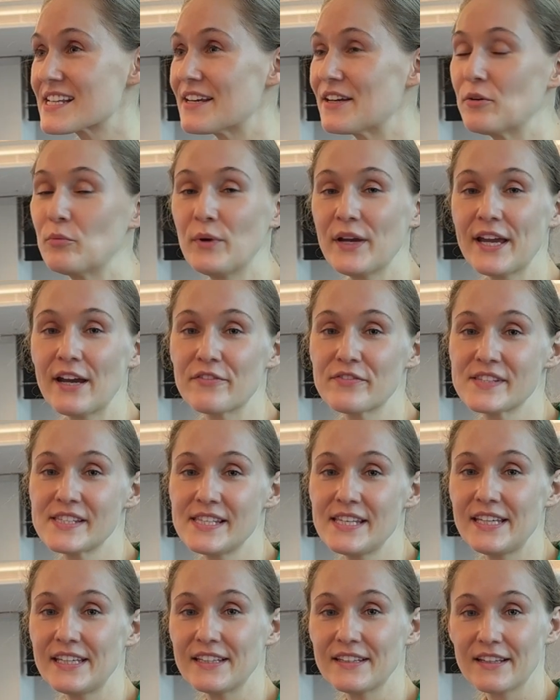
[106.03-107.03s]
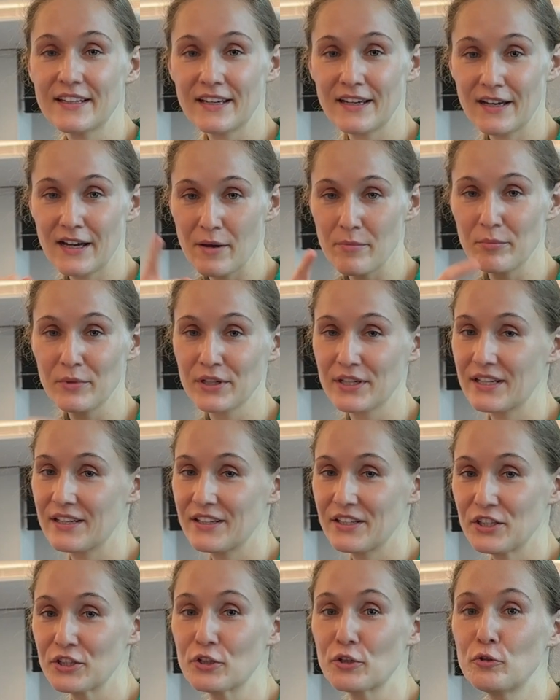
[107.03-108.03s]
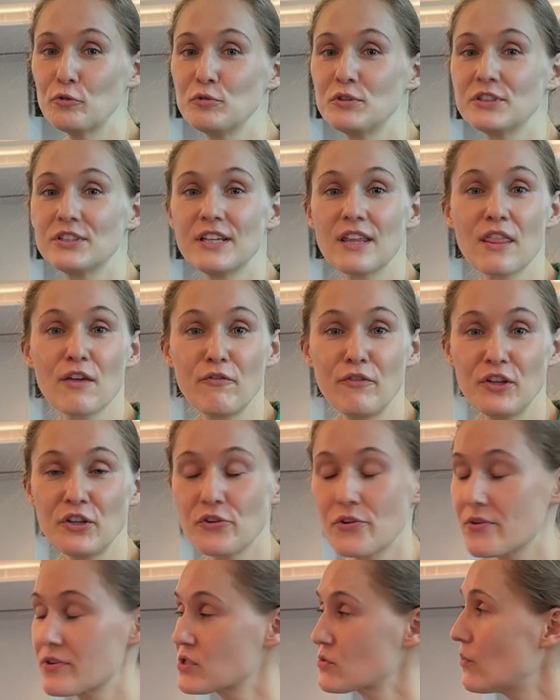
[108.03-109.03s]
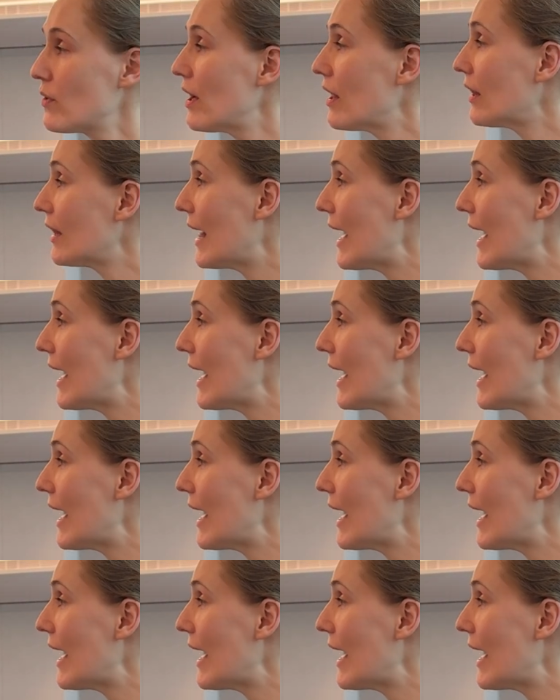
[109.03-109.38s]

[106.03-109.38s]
uh, we have seen, uh, I'm going to include it in the video as well,